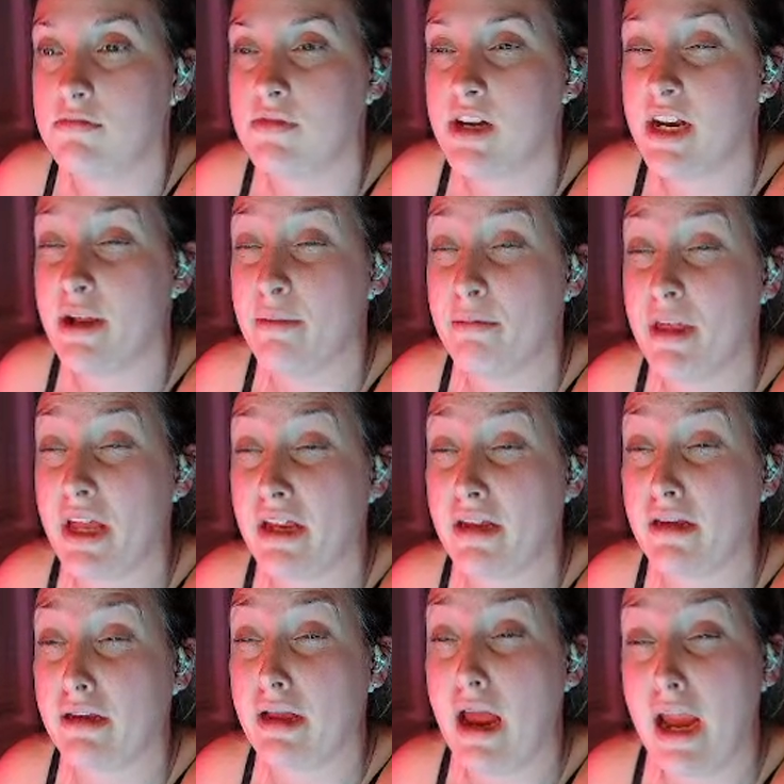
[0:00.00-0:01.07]
And I'm like
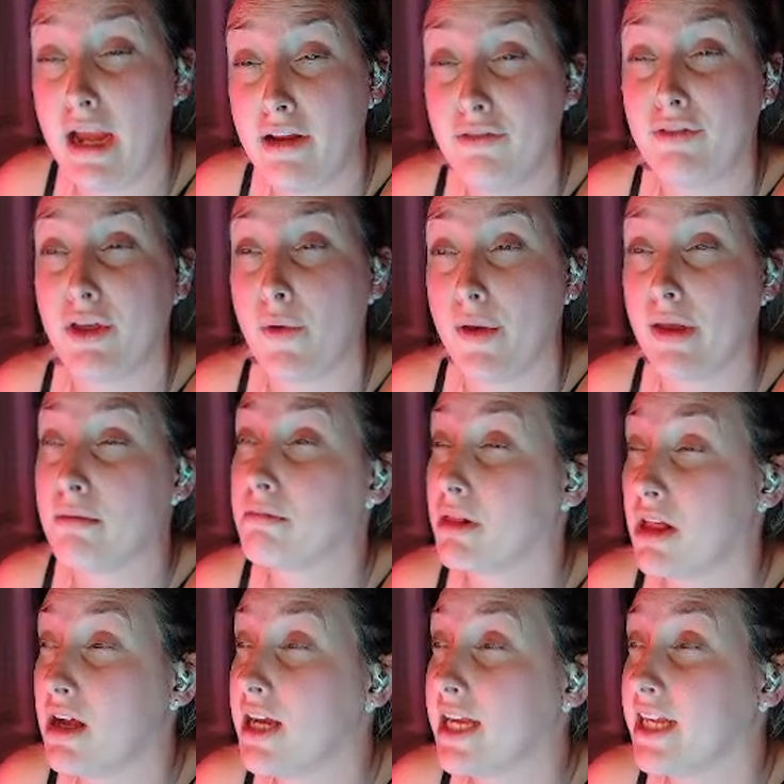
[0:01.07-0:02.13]
kind of going
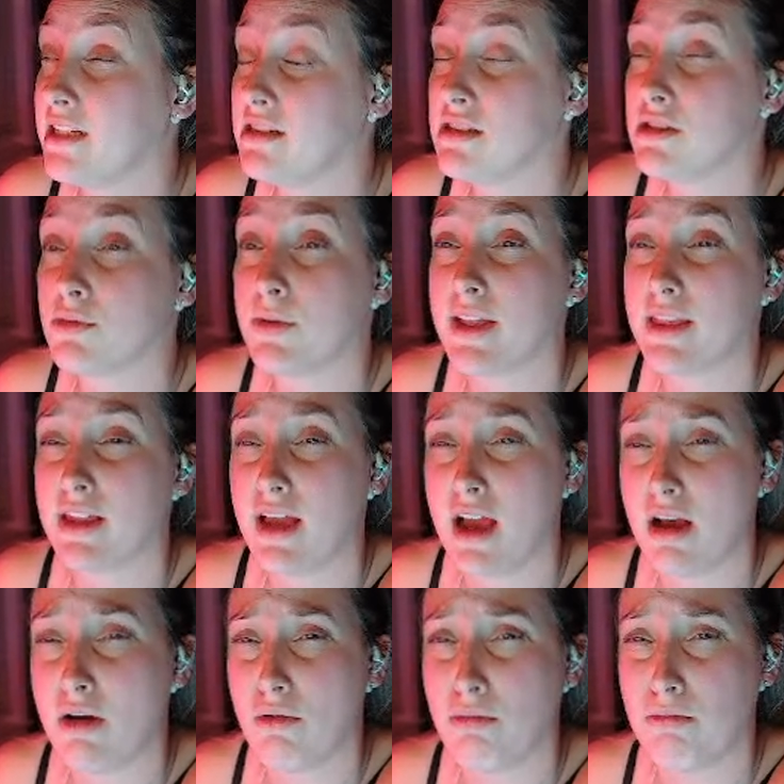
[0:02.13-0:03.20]
blind with
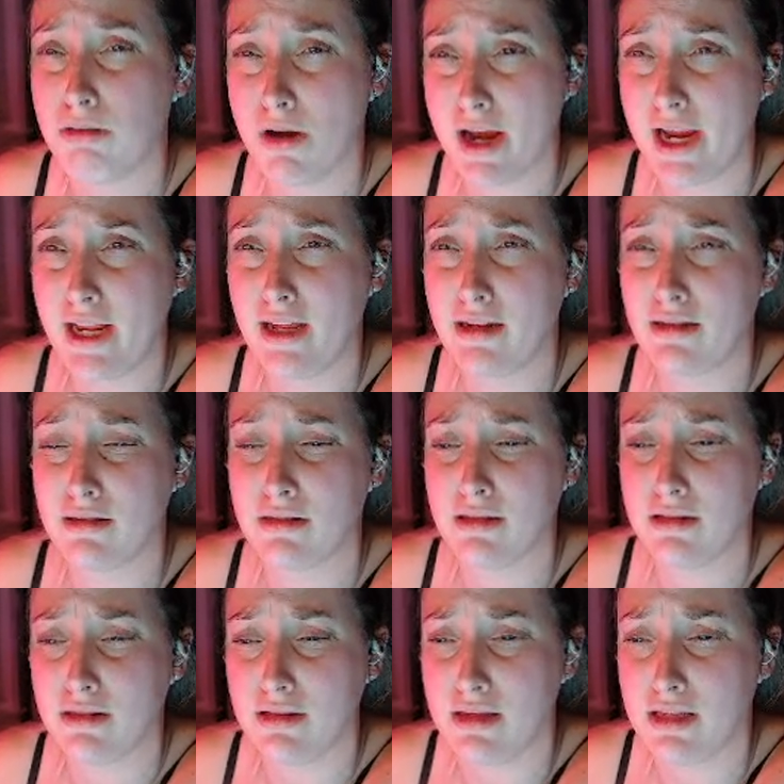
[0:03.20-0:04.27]
how bright
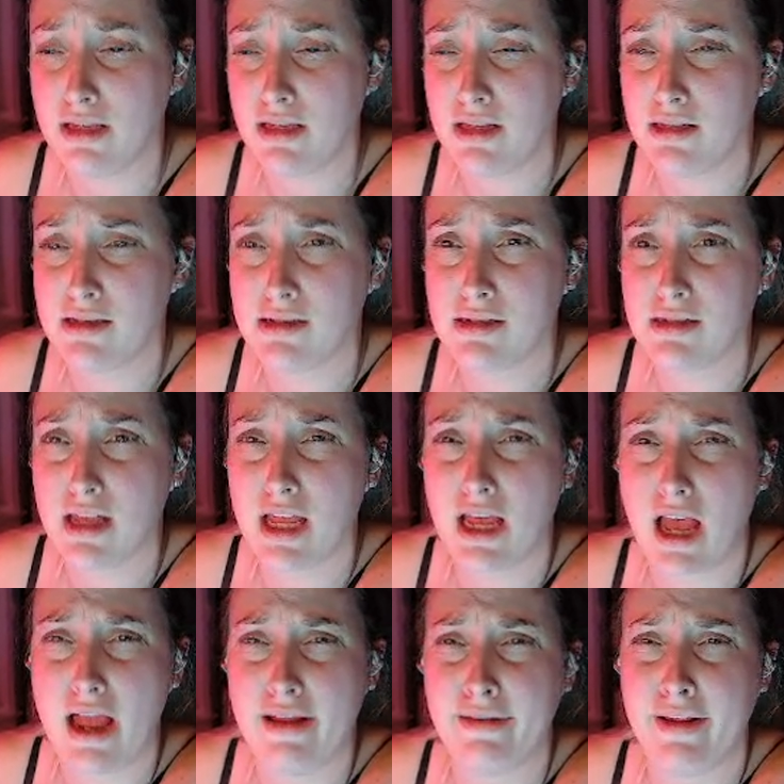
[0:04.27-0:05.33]
these, like
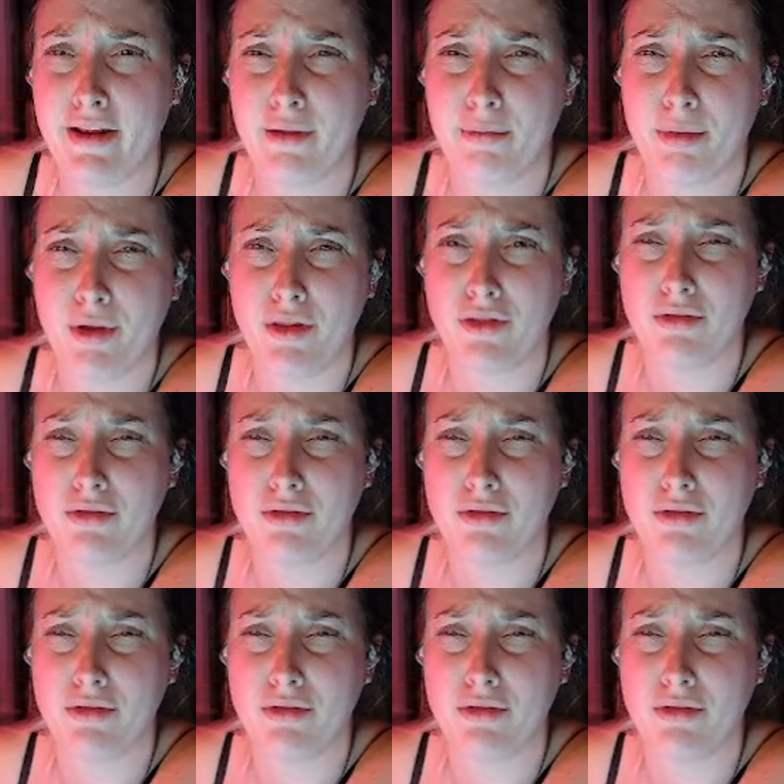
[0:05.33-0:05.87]
I need to put